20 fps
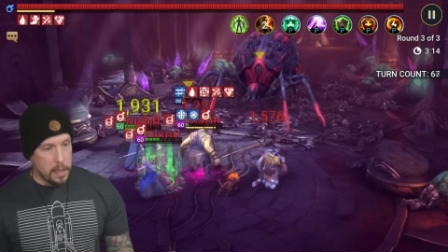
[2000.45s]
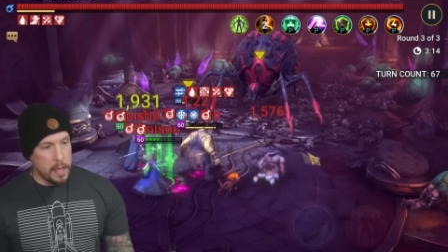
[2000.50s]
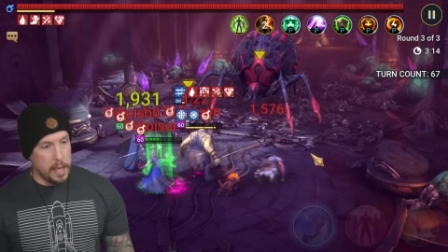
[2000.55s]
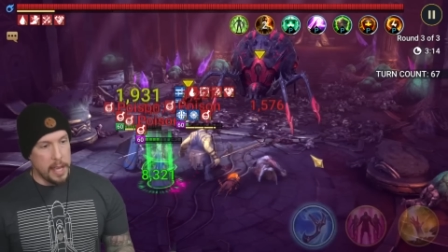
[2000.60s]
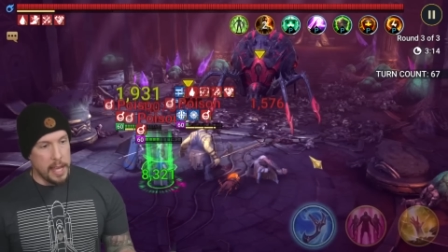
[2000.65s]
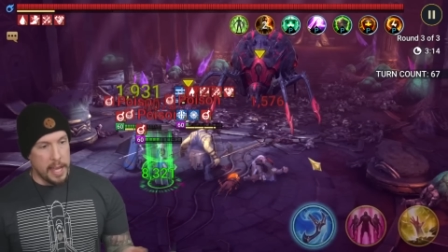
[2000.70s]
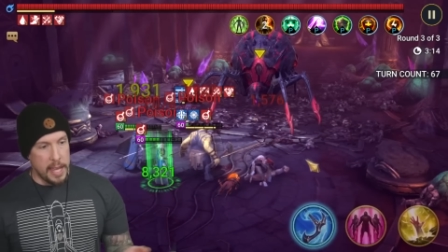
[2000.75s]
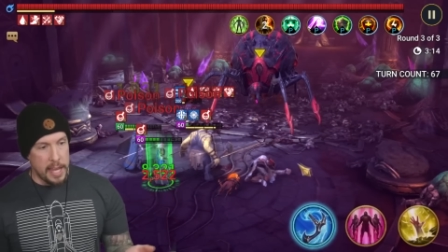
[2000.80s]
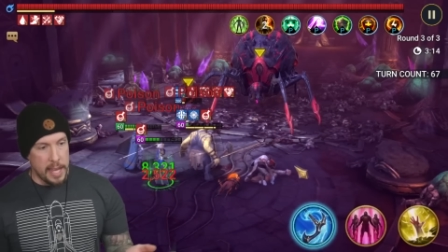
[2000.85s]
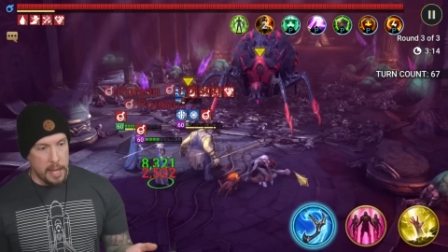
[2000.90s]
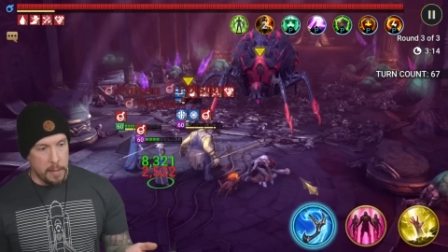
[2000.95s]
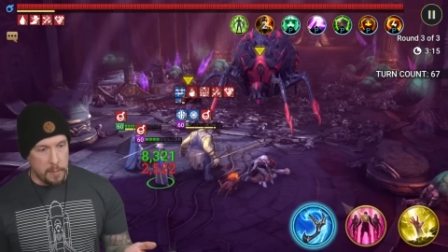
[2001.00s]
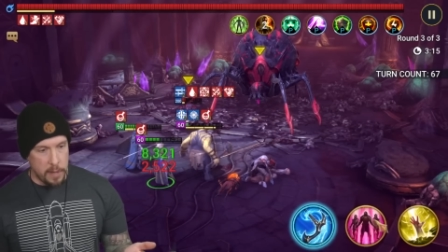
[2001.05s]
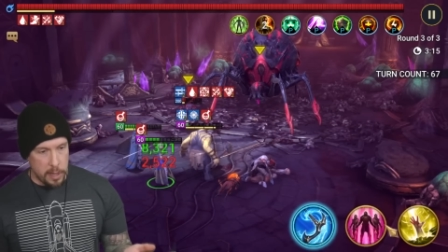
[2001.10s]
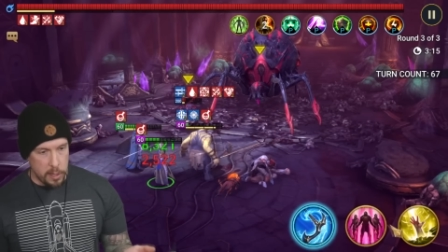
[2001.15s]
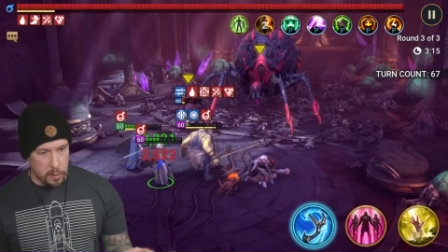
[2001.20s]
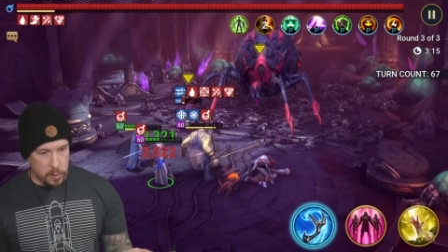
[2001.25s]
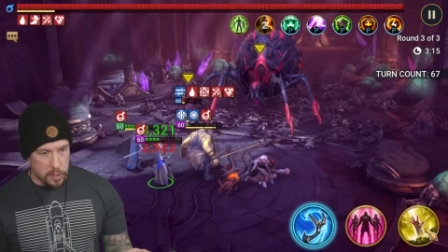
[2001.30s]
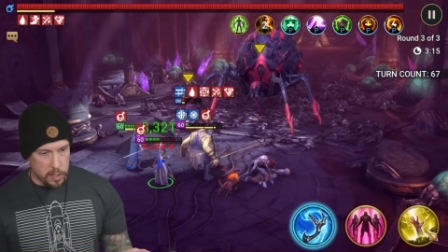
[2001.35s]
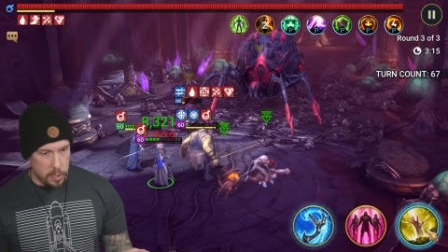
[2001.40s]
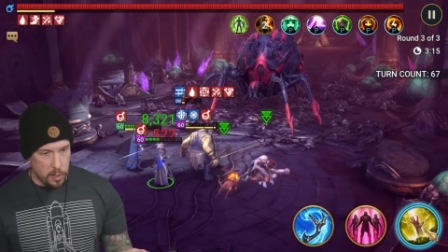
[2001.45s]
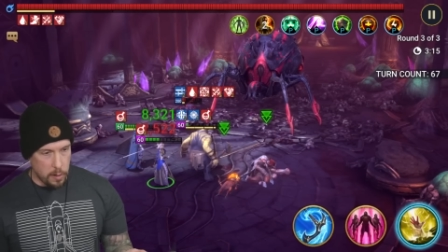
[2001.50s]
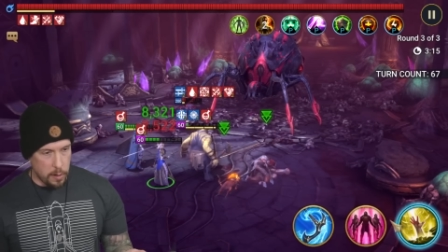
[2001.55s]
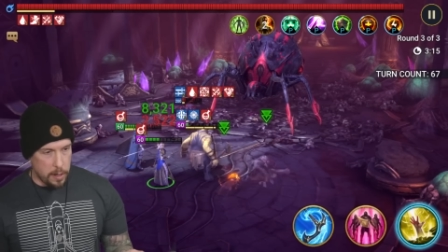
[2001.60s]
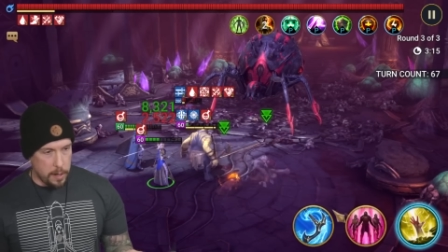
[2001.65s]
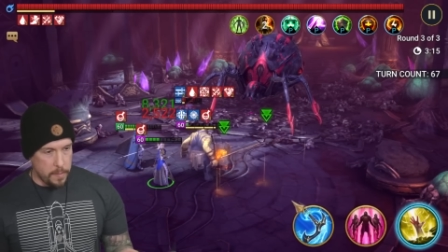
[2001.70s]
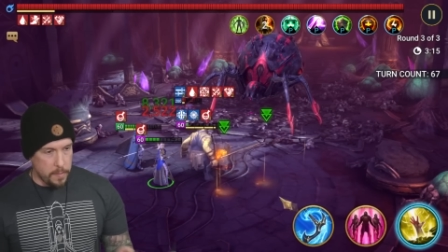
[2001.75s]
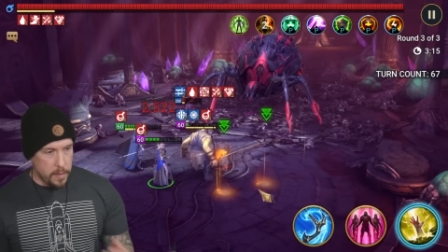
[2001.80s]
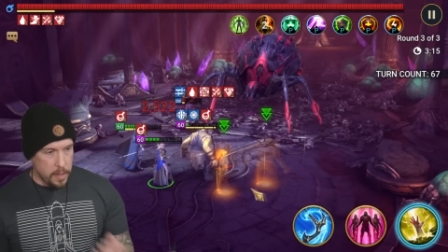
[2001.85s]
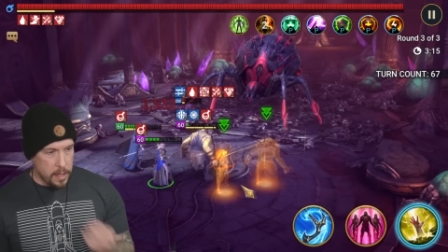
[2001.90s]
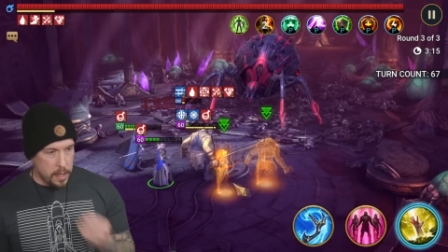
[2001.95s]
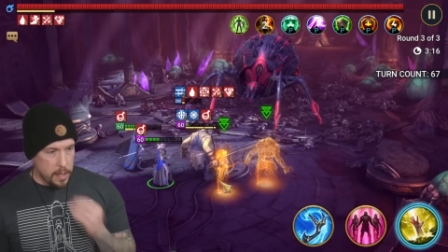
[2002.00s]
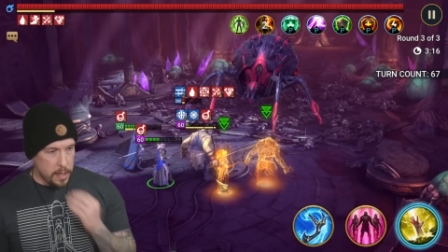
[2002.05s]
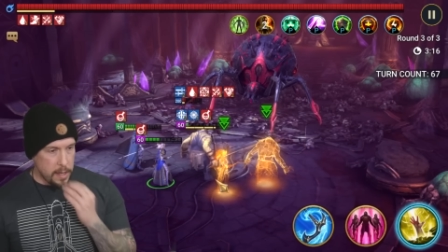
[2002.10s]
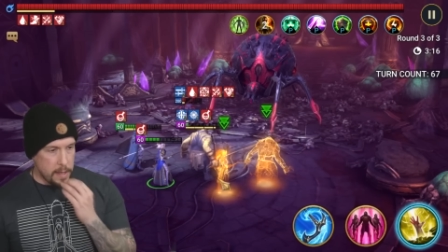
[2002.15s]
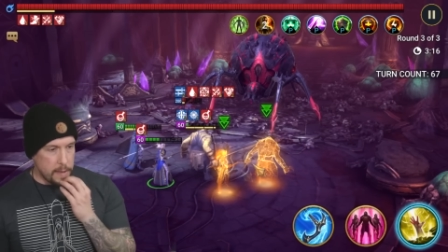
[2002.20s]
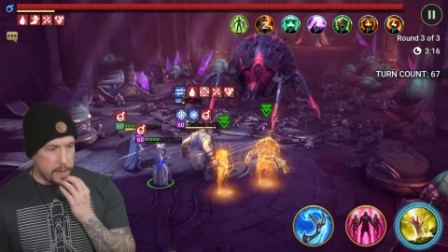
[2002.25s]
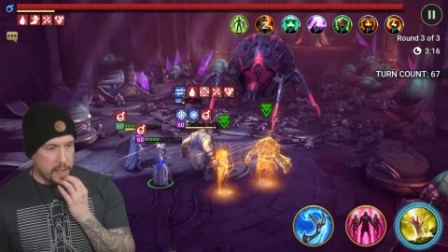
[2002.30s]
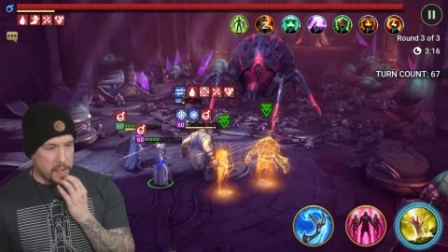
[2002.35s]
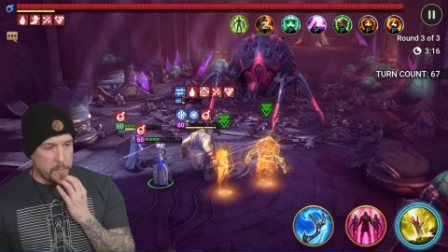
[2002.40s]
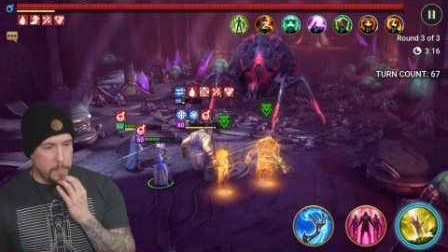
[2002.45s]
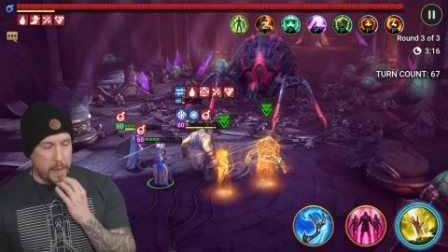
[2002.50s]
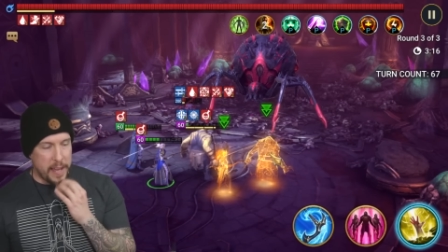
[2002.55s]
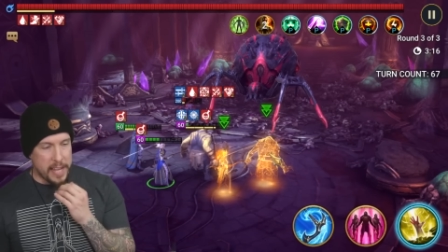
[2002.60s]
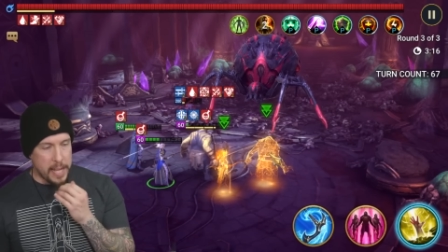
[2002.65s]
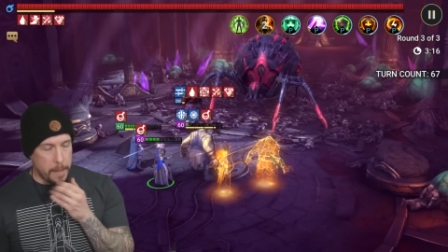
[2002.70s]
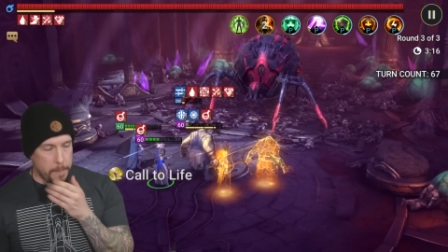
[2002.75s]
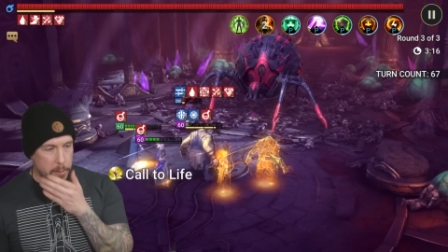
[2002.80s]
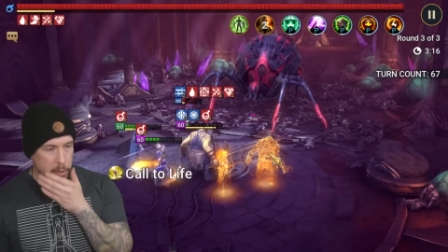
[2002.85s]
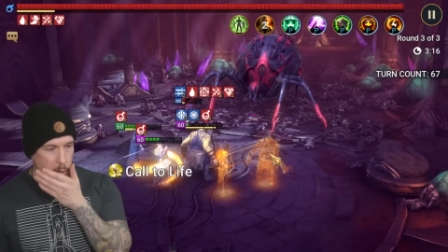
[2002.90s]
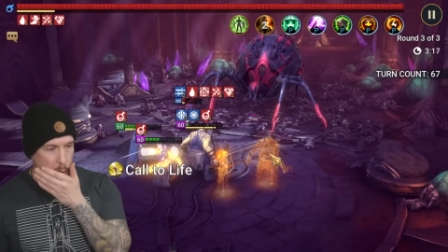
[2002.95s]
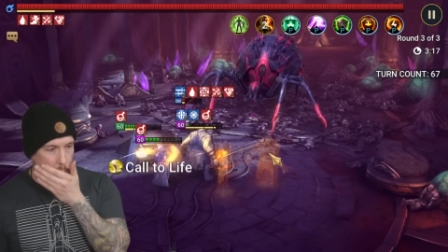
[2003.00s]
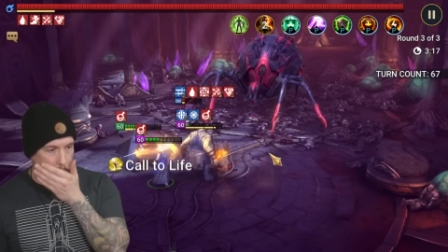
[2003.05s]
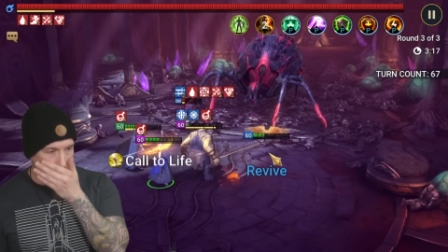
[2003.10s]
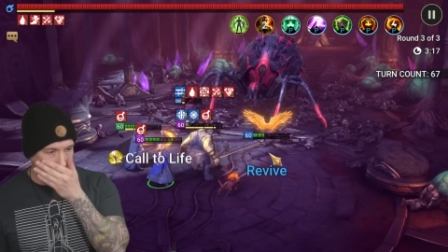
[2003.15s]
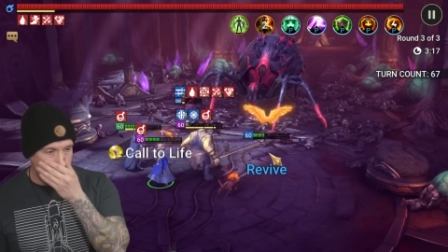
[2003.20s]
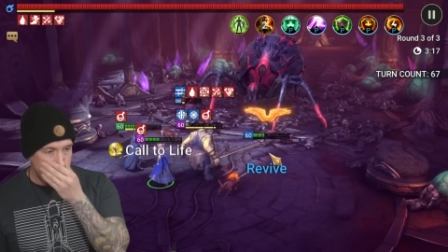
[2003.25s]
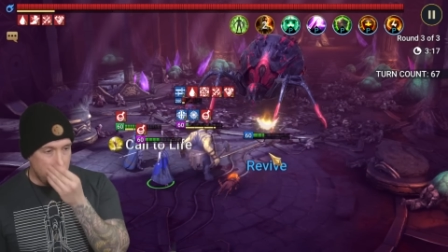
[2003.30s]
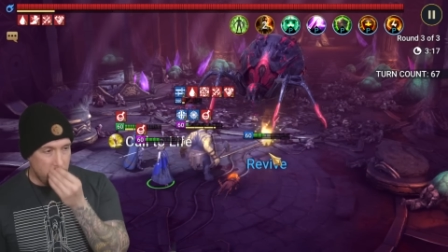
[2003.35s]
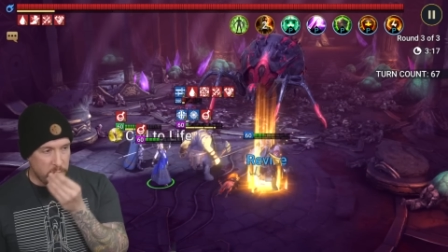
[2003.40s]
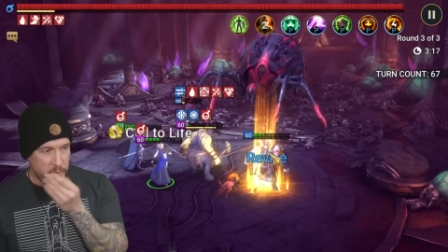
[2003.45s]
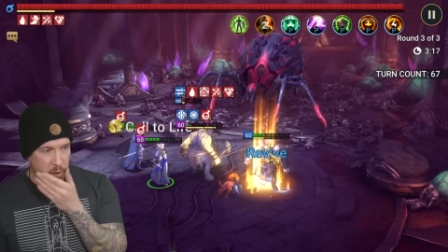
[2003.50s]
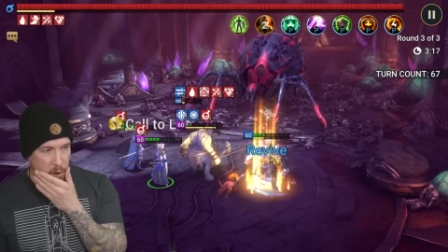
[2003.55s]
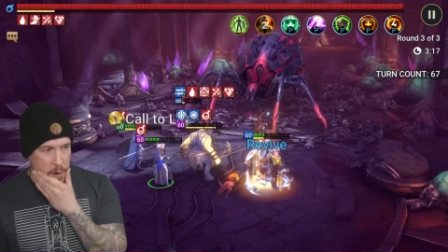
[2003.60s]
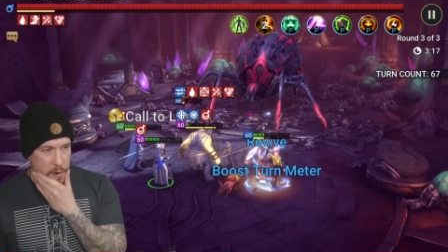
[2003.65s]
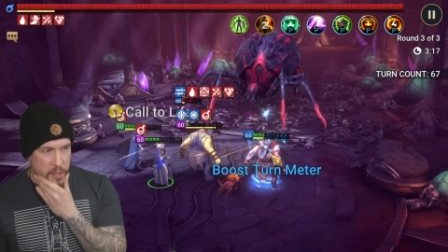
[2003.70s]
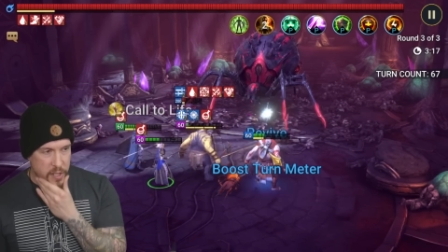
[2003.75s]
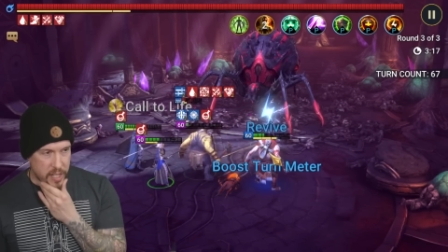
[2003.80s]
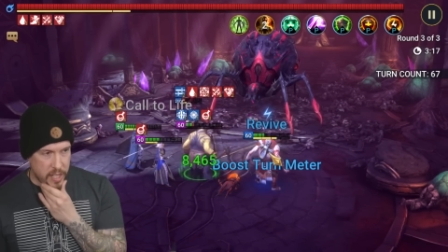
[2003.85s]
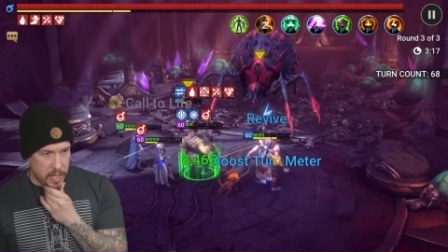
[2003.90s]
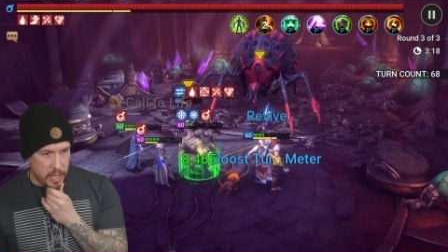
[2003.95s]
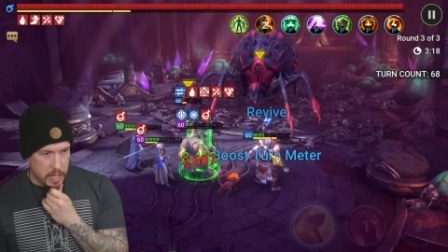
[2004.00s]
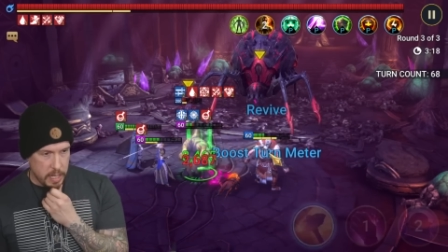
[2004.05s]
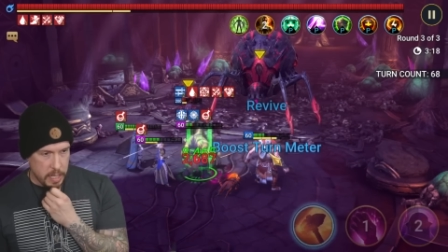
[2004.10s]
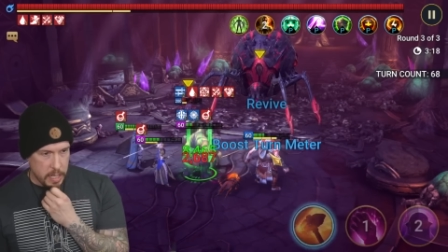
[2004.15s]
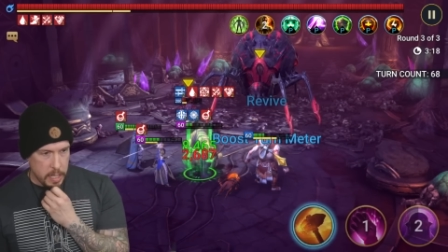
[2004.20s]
And we lose Lorne. Let's pick up Lorne first.